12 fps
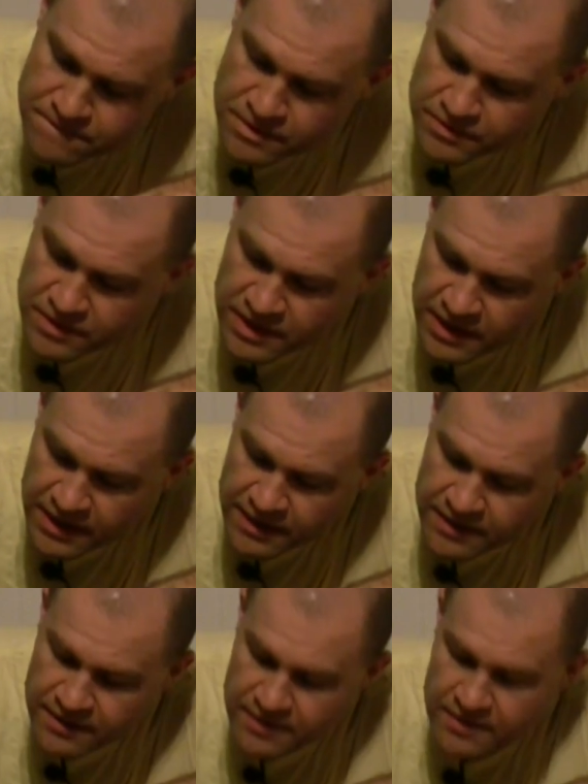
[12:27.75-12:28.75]

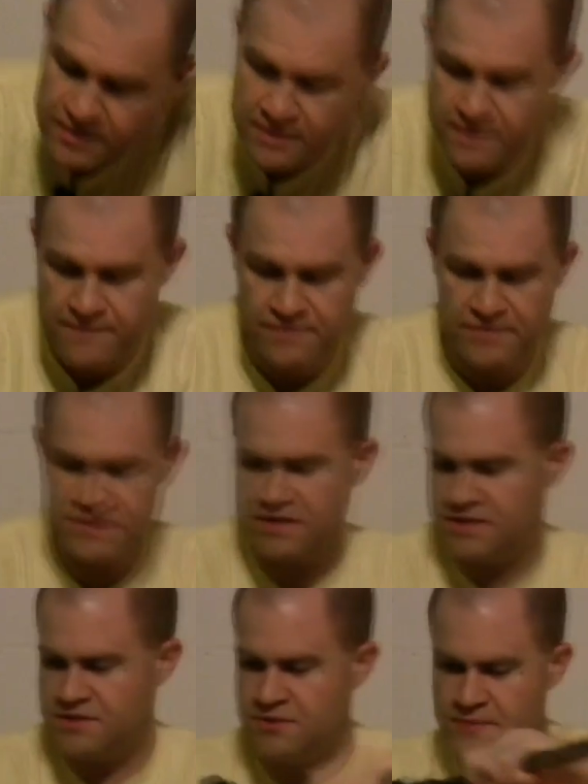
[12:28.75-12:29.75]
Okay, that's
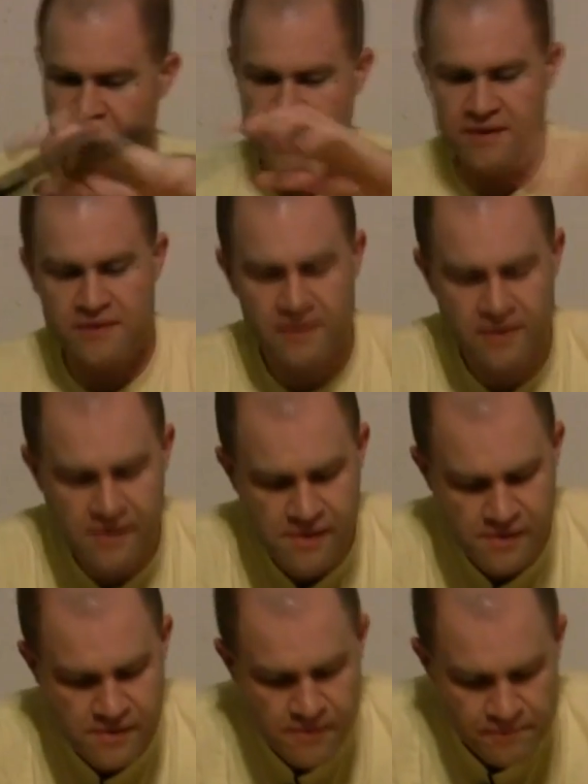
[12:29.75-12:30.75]
not too bad.
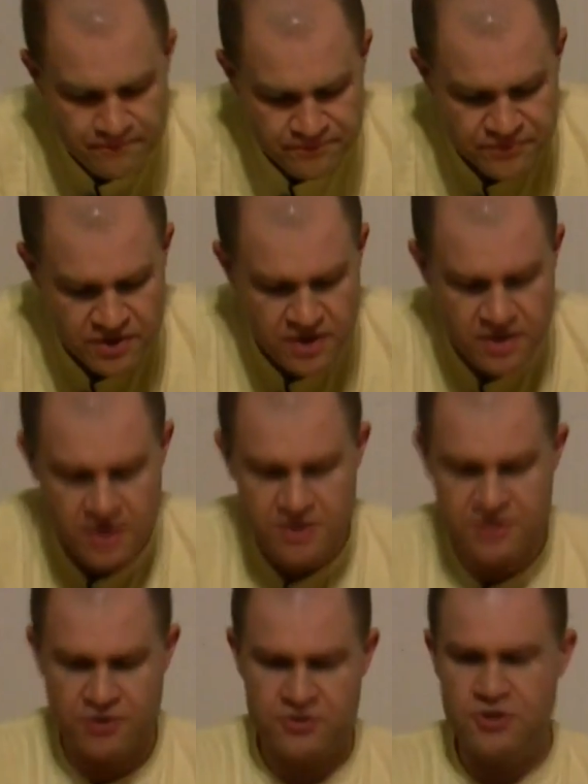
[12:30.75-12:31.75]

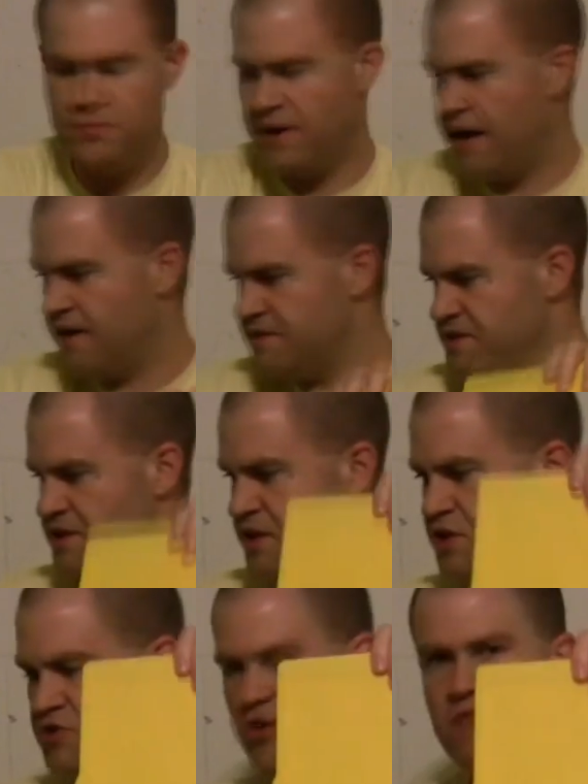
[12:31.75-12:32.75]
So 2 pounds.
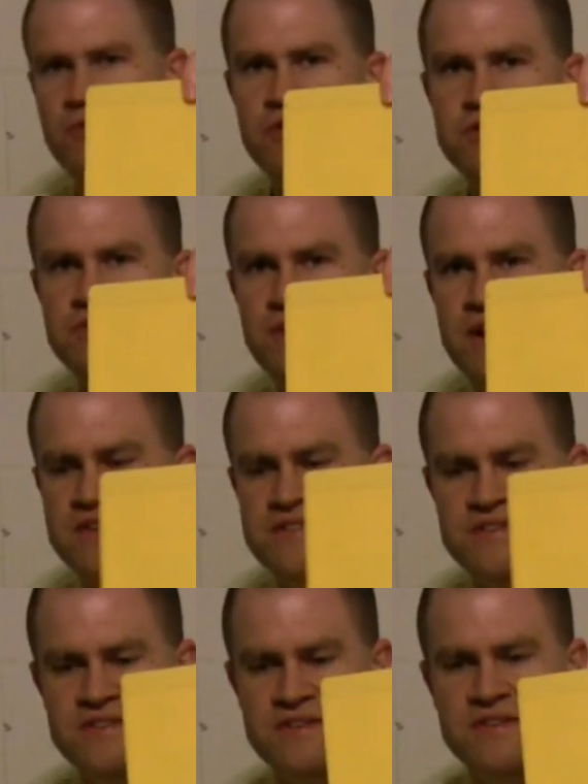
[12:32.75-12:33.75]
12.2
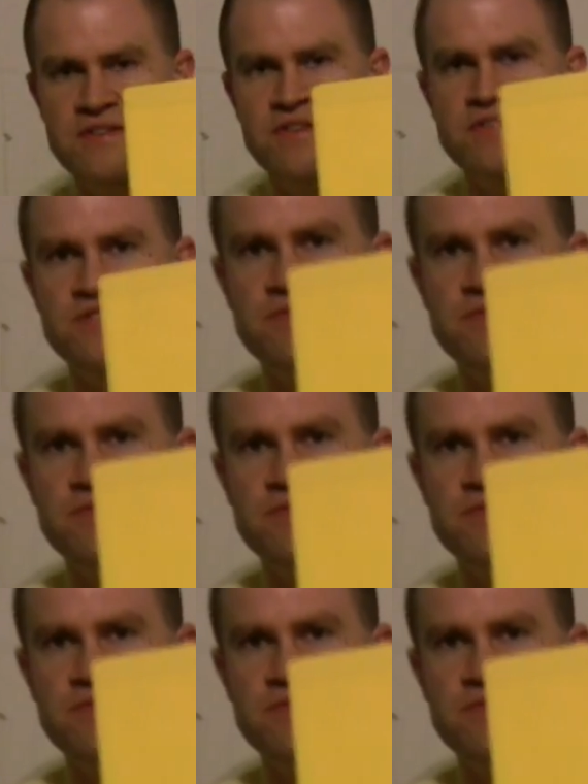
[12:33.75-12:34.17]
ounces. Let's go ahead and